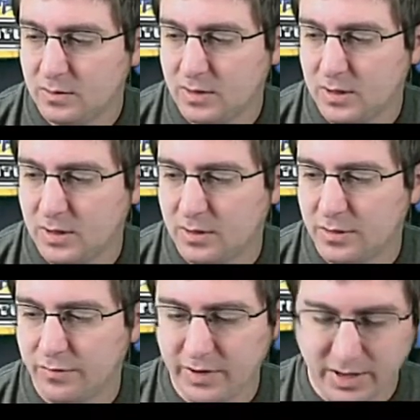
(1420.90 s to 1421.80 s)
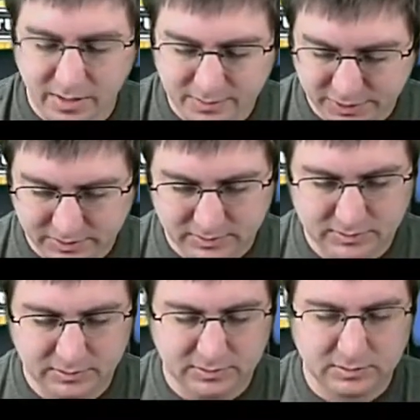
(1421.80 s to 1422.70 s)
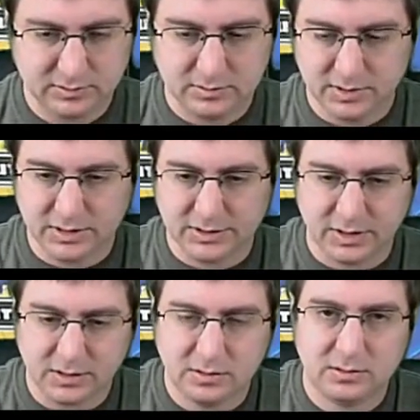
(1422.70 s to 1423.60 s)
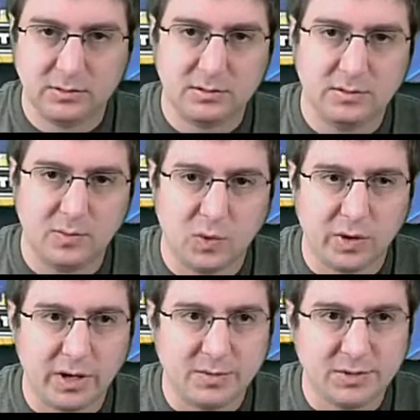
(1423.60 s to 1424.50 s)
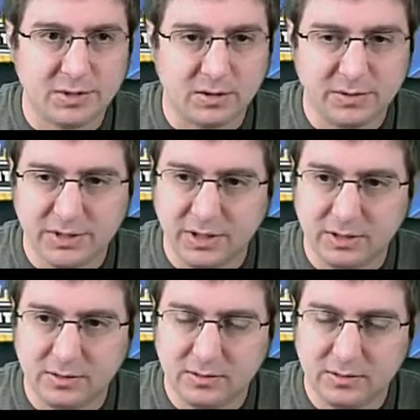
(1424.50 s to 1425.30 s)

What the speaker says: Okay, 3 items. That's good. More items is always good.